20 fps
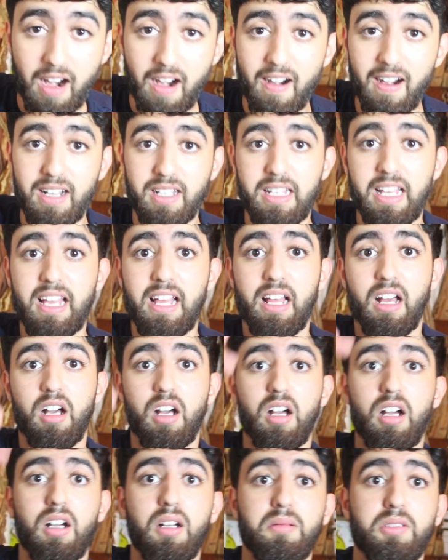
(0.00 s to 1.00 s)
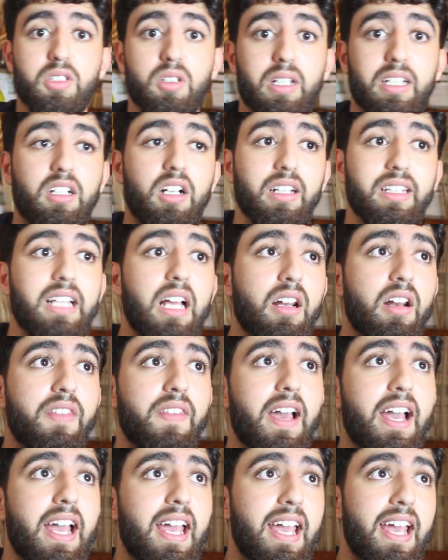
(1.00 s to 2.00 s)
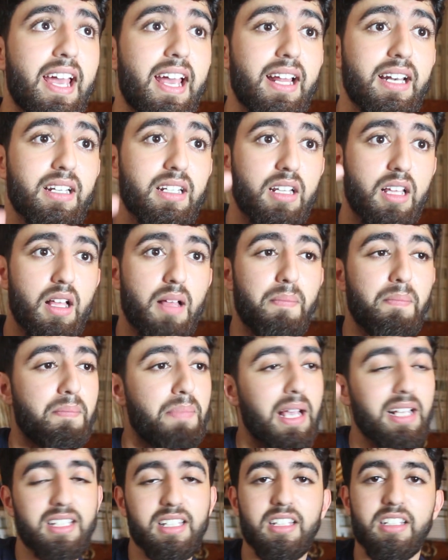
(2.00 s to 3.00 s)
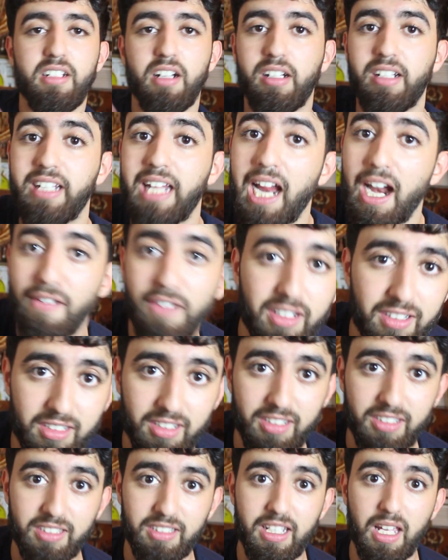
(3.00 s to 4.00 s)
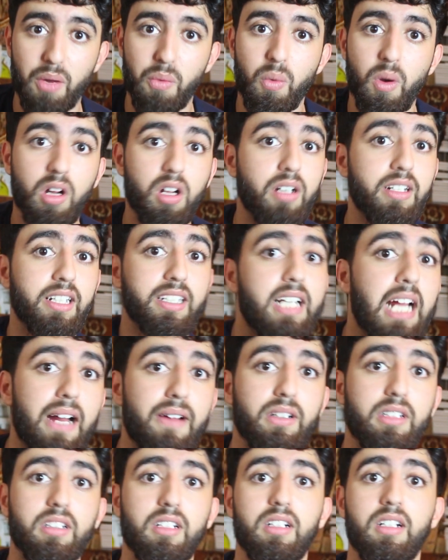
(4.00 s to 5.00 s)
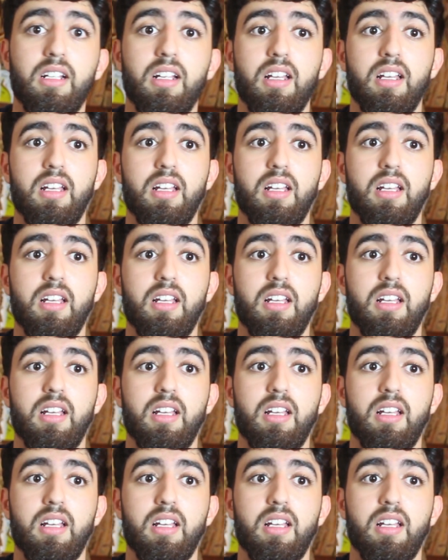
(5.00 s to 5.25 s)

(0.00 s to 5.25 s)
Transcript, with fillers: All right, uh, so like cut down on that and basically your character. You gotta work on your character.